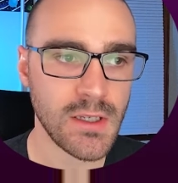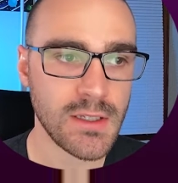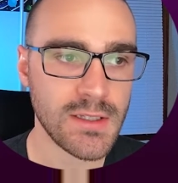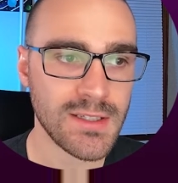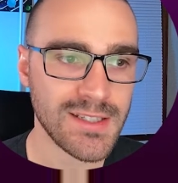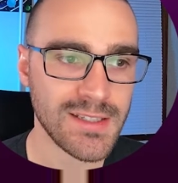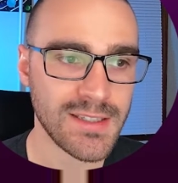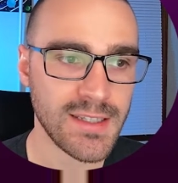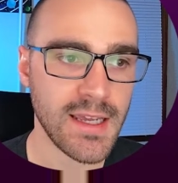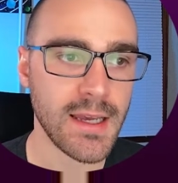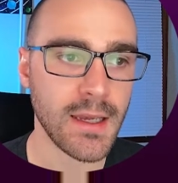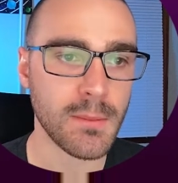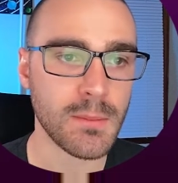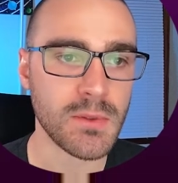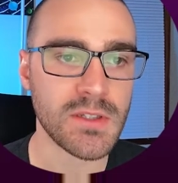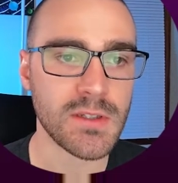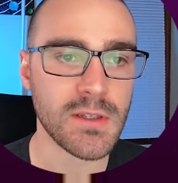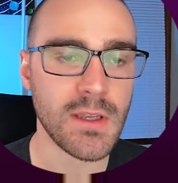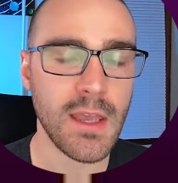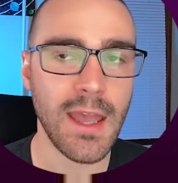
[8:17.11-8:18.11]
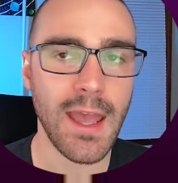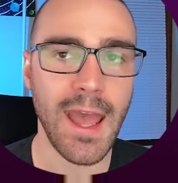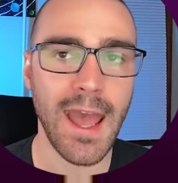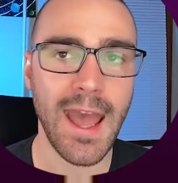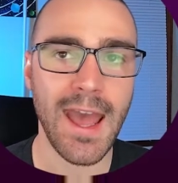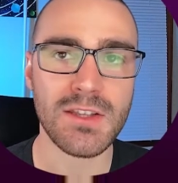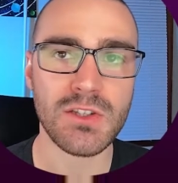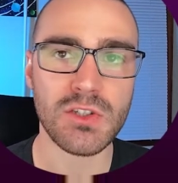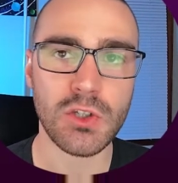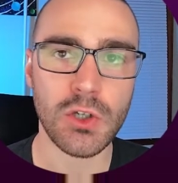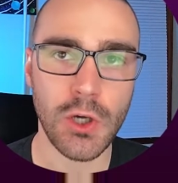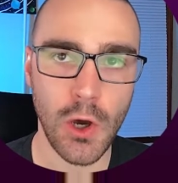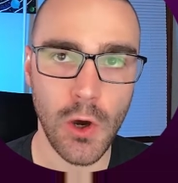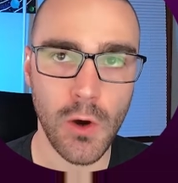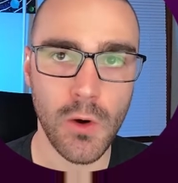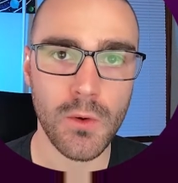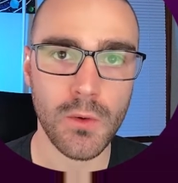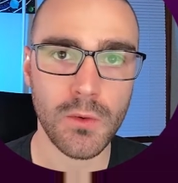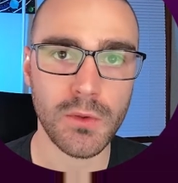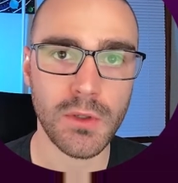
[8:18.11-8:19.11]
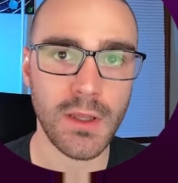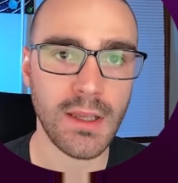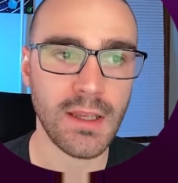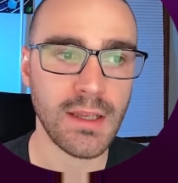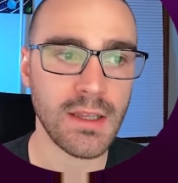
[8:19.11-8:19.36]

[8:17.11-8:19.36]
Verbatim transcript: steps as code,